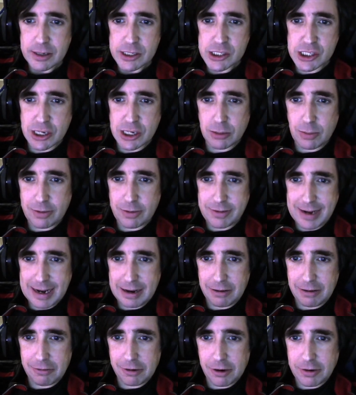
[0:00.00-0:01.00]
So we're
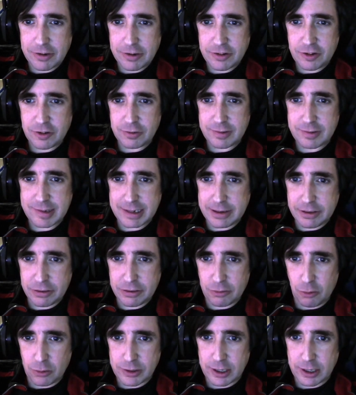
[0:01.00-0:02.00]
now going to
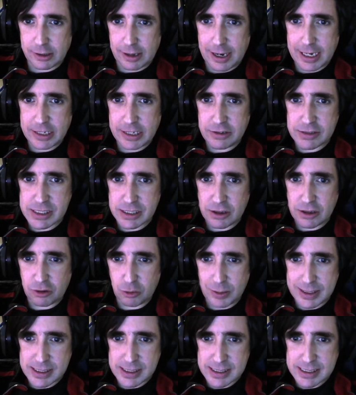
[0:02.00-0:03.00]
de-thorn the lion using the
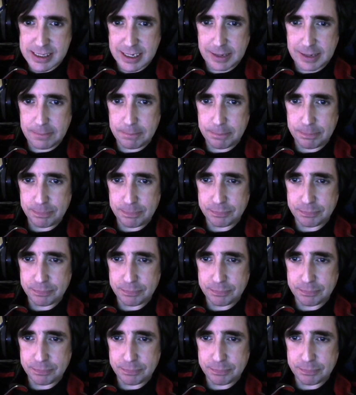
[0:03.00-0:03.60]
tweezers here.